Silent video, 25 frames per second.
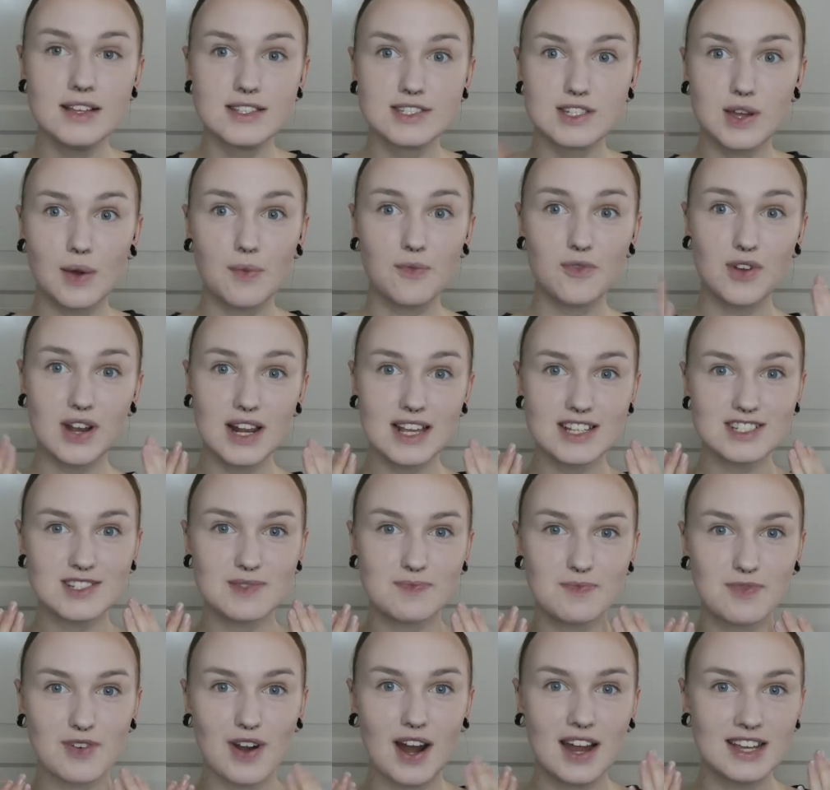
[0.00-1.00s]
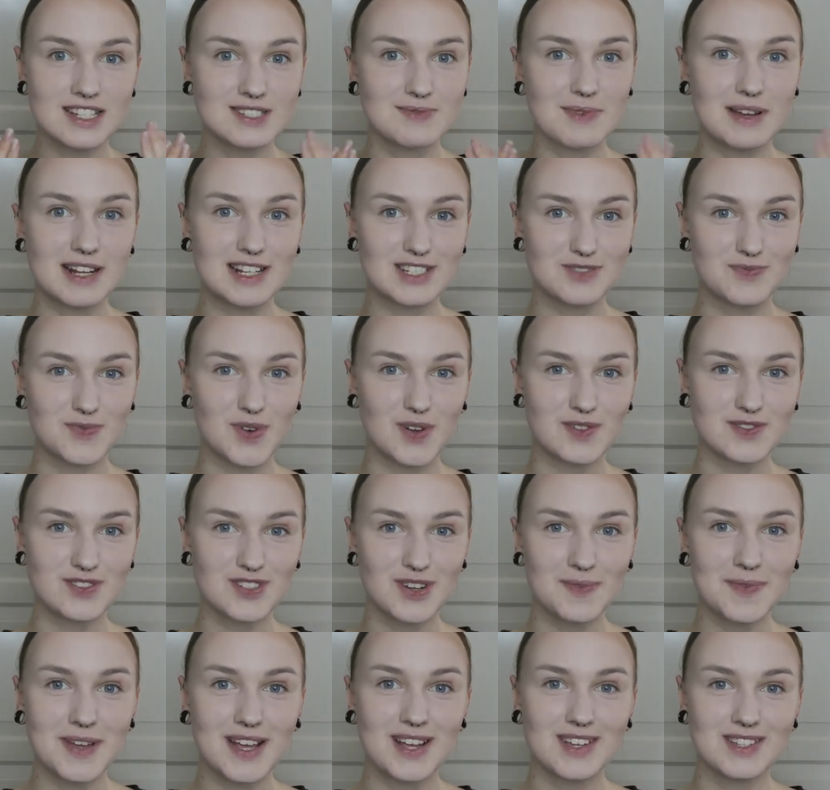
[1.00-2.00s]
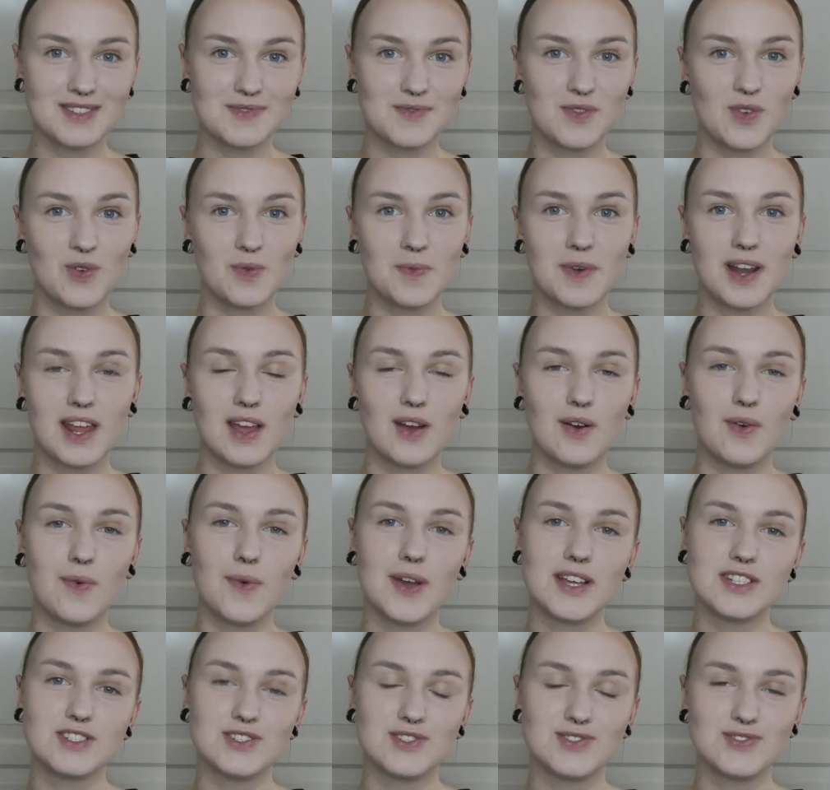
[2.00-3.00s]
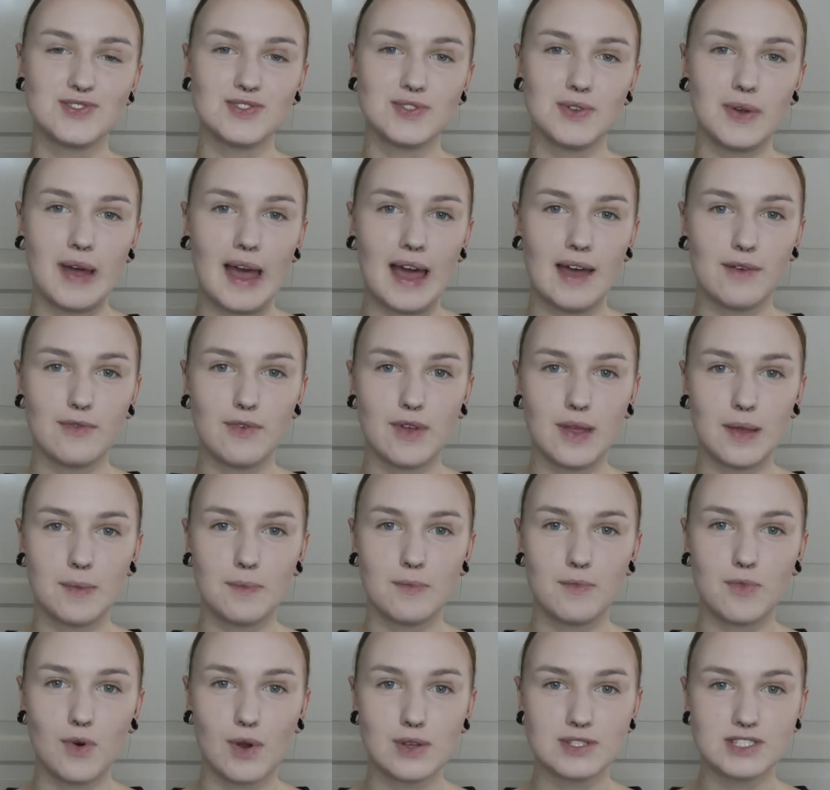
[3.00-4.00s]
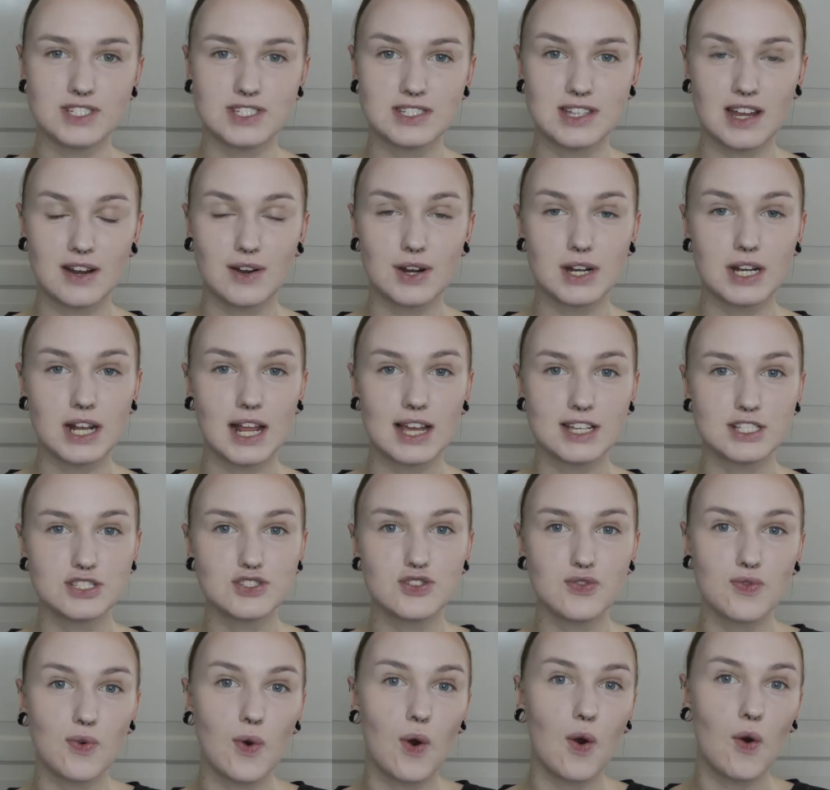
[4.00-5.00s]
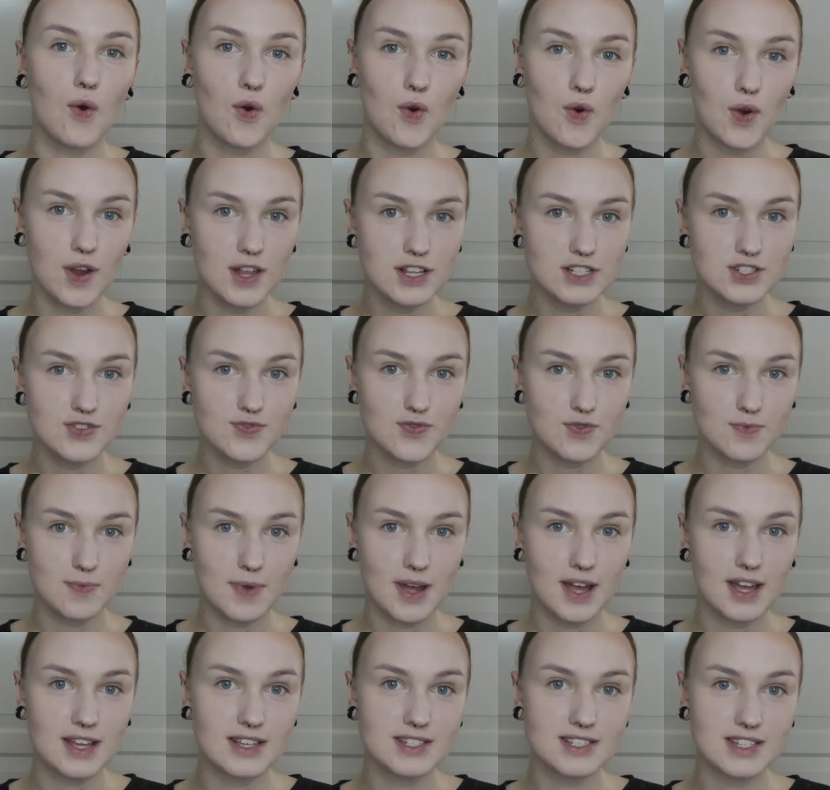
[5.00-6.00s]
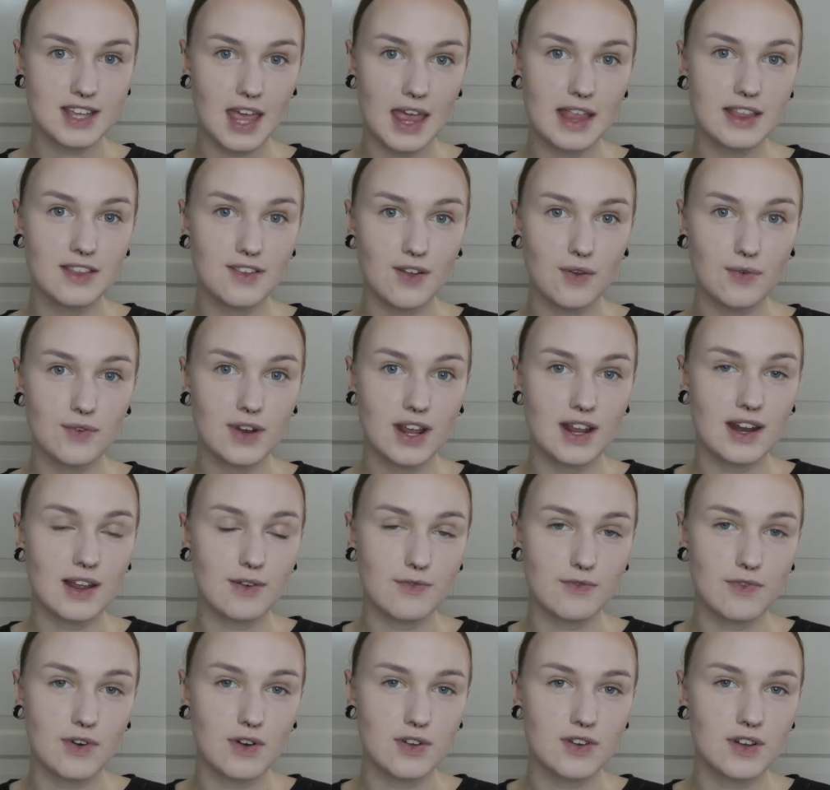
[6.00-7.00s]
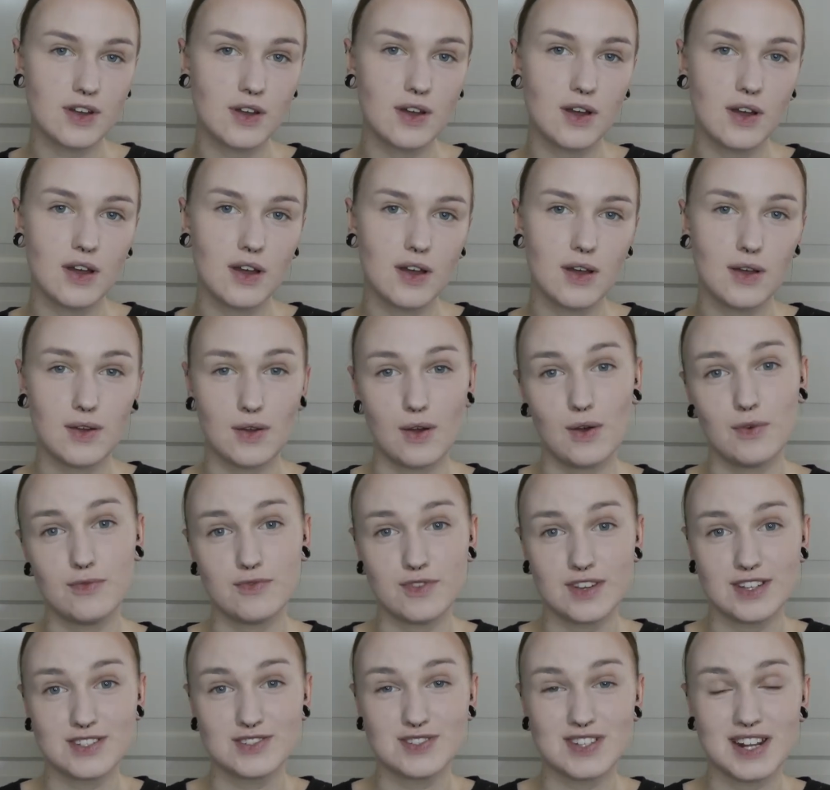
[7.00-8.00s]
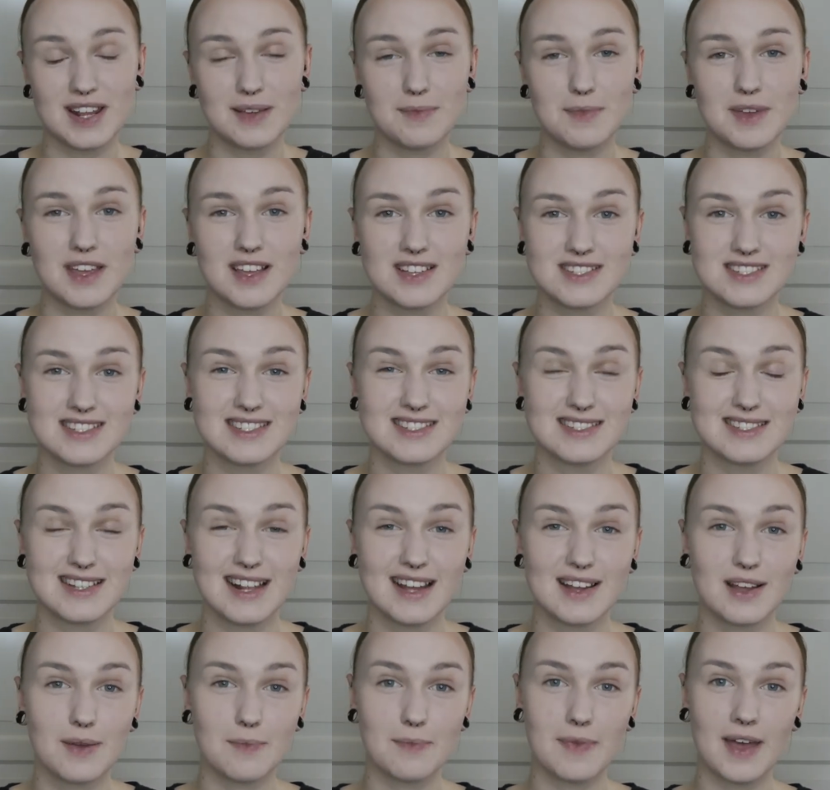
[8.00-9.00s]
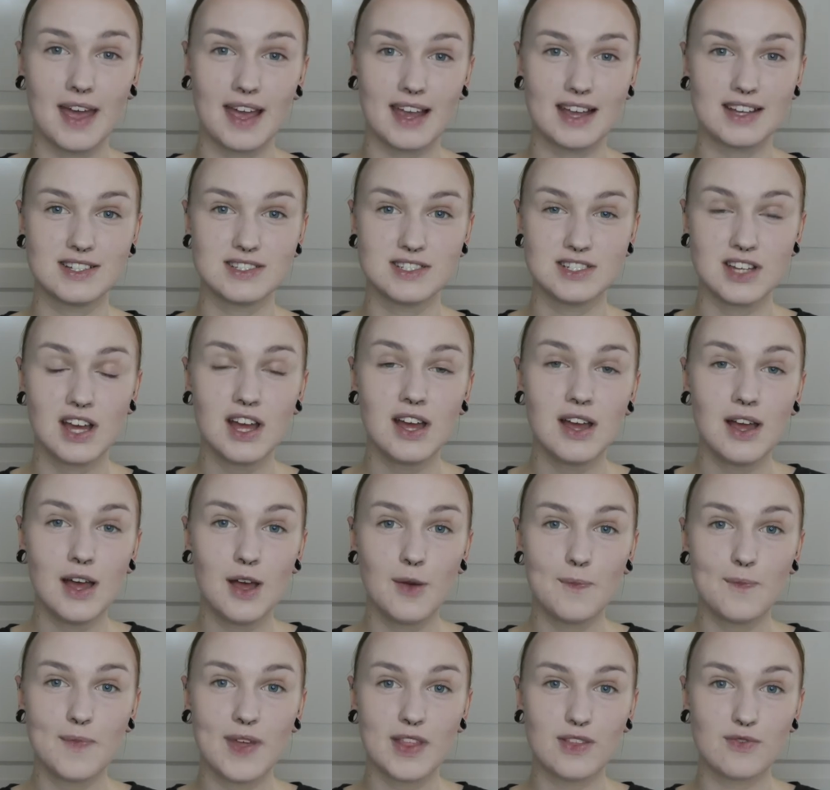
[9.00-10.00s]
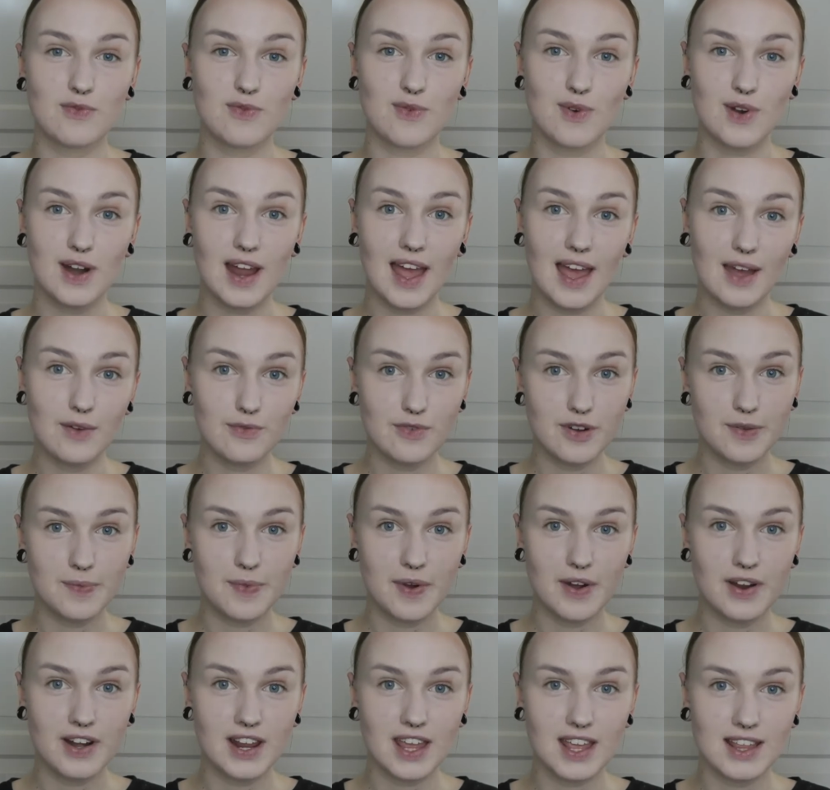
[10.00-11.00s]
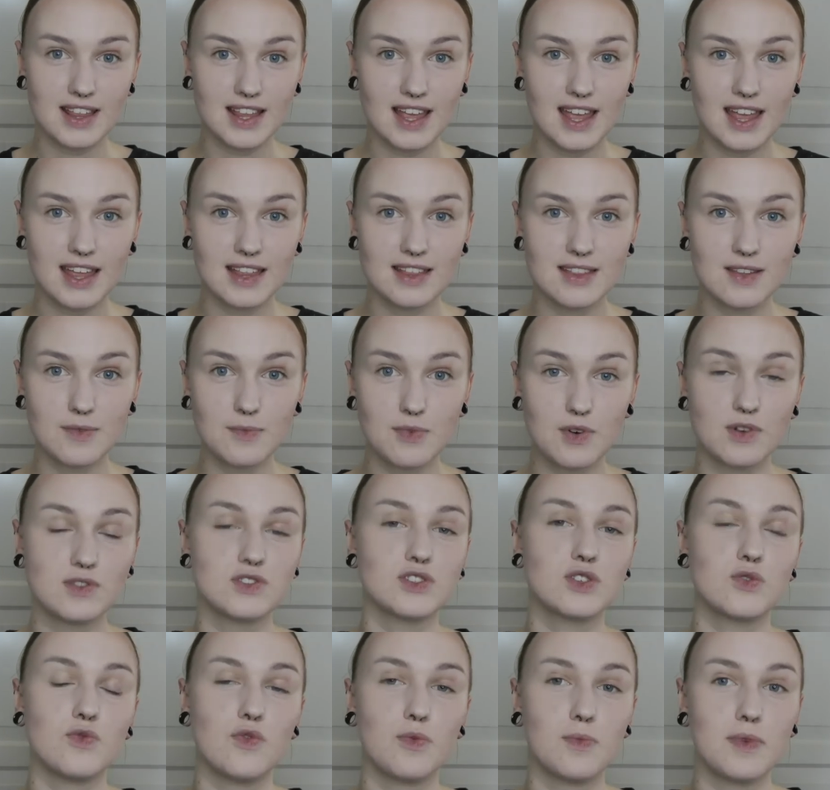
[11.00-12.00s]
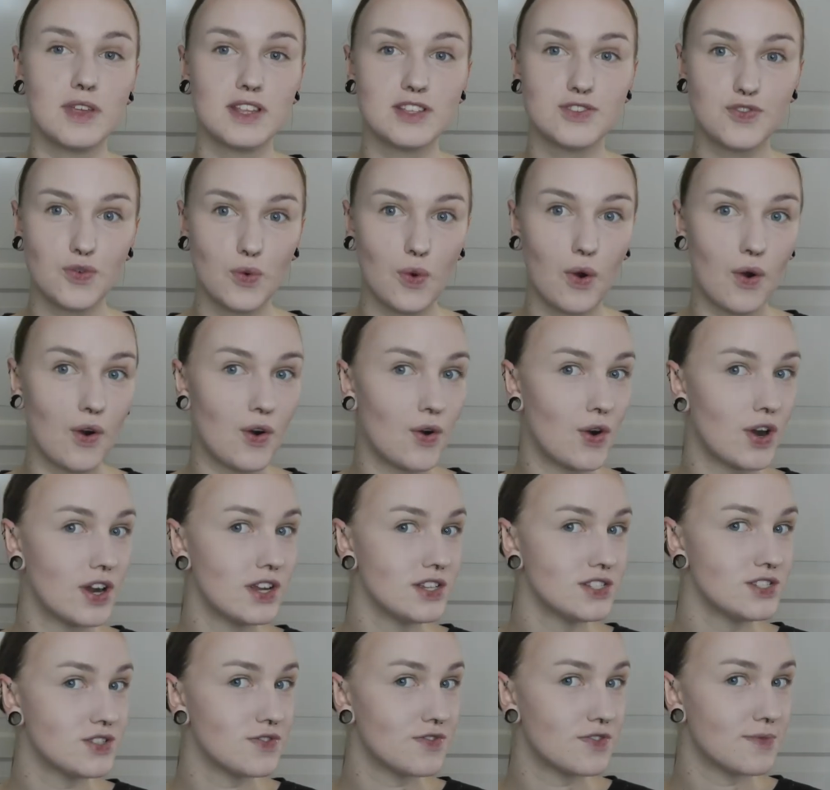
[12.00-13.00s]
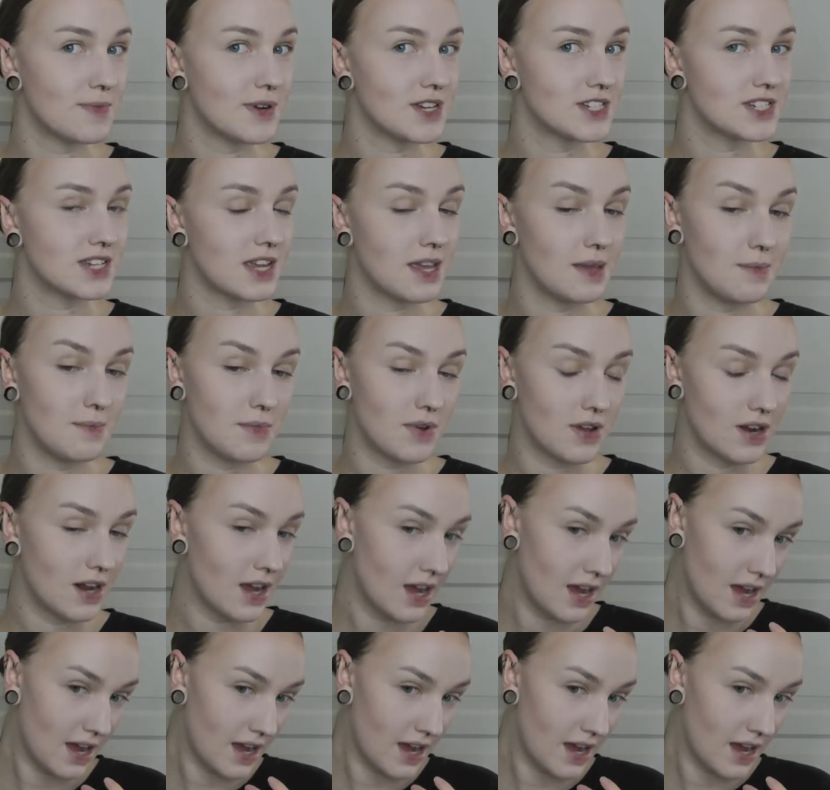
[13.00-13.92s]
So I'm really surprised by this bronzer, because I'm normally always used to having bronzers that are like too orange for my skin tone, and I thought, obviously, because it's like a package meant for everybody, that the bronzer would be too orange for my skin, but